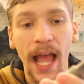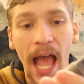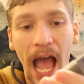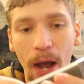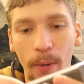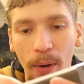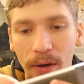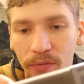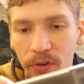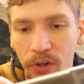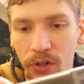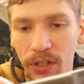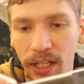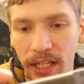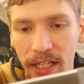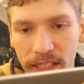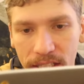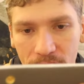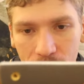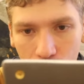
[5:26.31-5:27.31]
However,
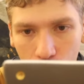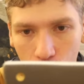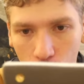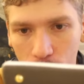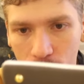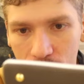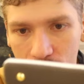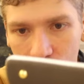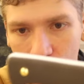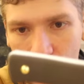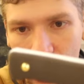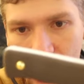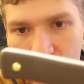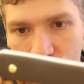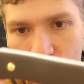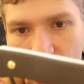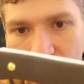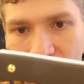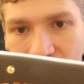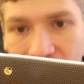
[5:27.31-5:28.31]
like I said, the Cold Steel
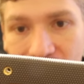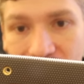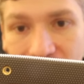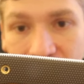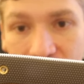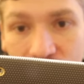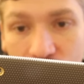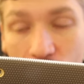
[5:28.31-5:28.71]
SRK does